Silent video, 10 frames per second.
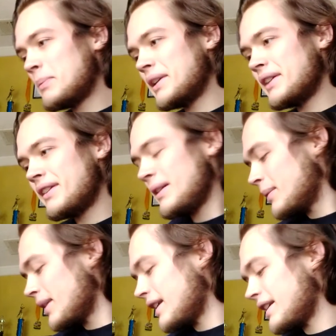but it
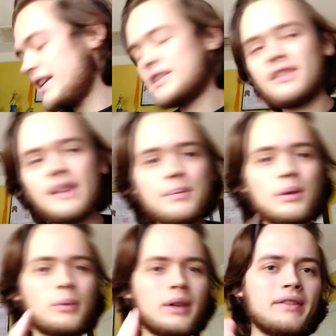seems like each
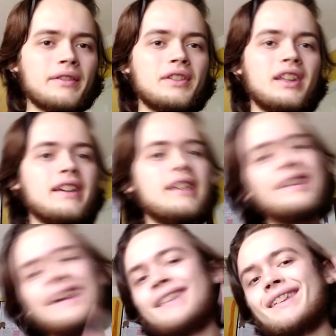separate wave of tickets
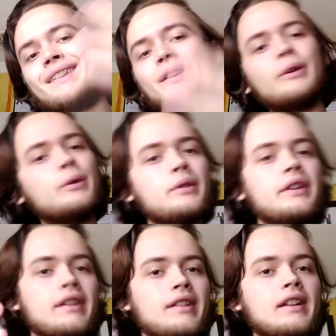has its own
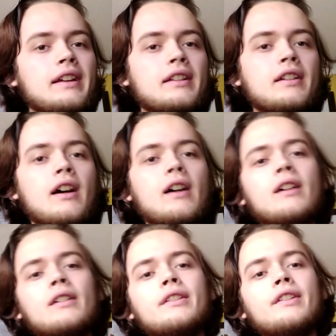distinct
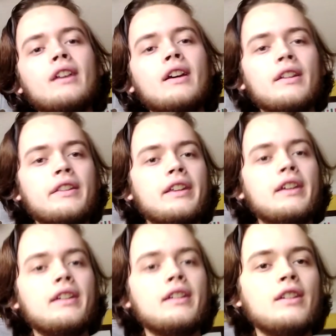cards
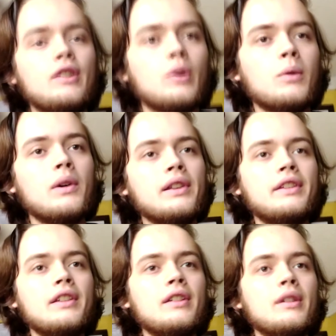that you'll want
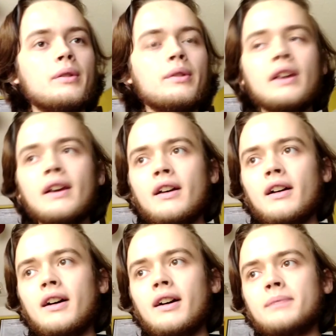to use.
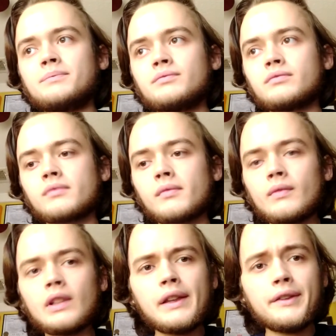
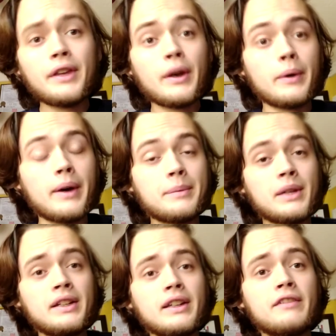So I'm
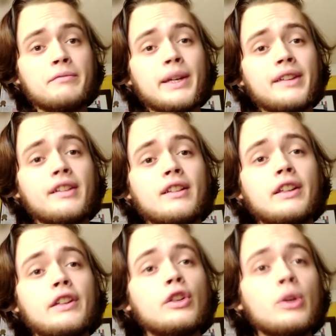gonna give
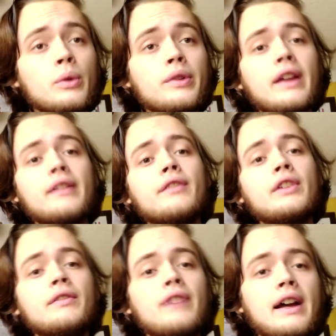basically 2 sets of
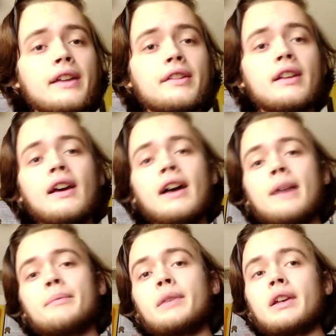advice.
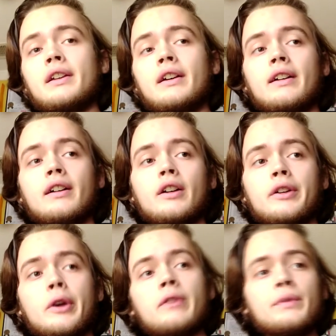I'm gonna
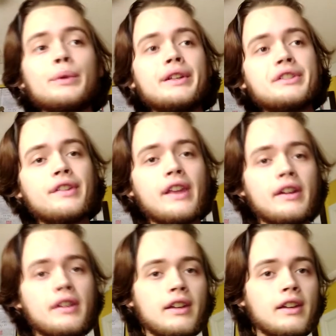go through each set
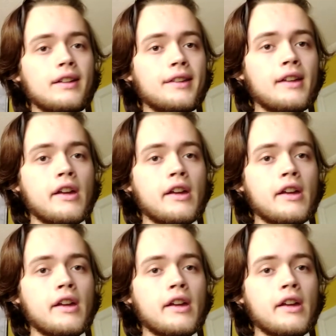of tickets